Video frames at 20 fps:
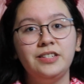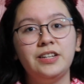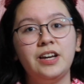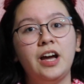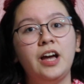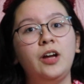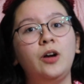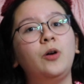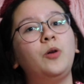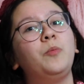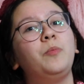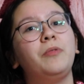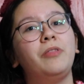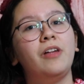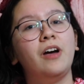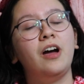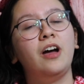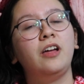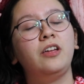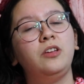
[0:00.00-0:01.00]
I hope
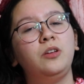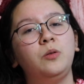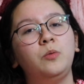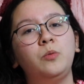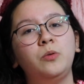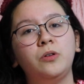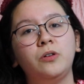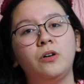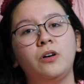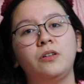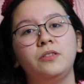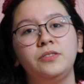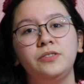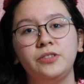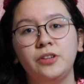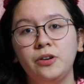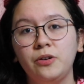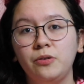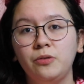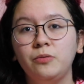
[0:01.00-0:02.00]
that you will
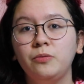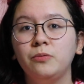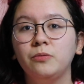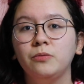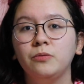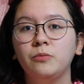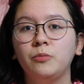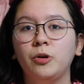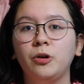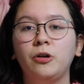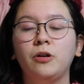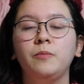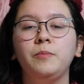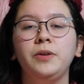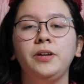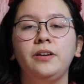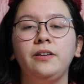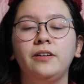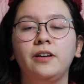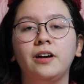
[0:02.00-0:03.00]
also work on
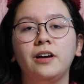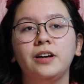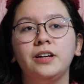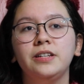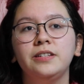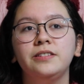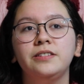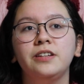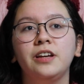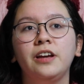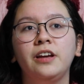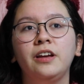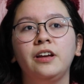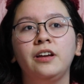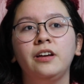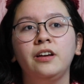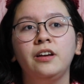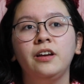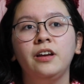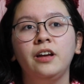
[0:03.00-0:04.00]
being kind,
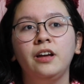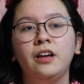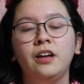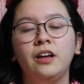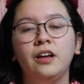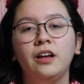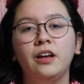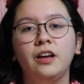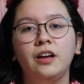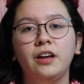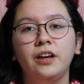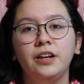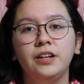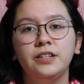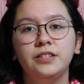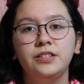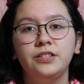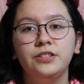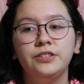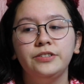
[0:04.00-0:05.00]

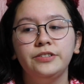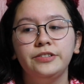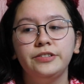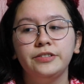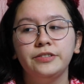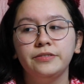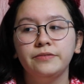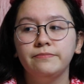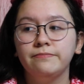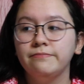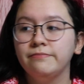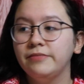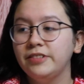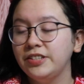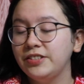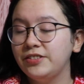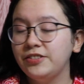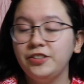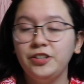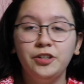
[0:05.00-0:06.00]
and
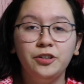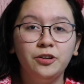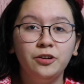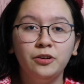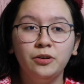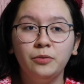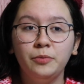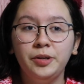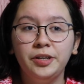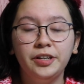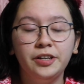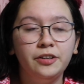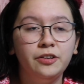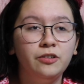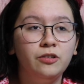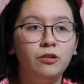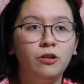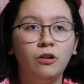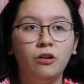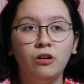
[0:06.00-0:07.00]
this year we
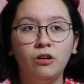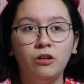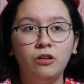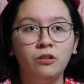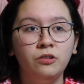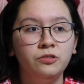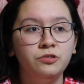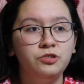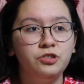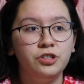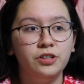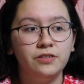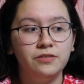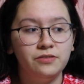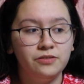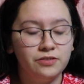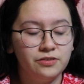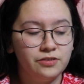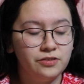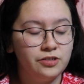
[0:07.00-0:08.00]
can all
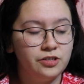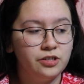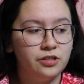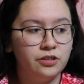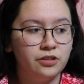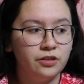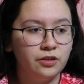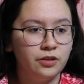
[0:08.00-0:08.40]
just,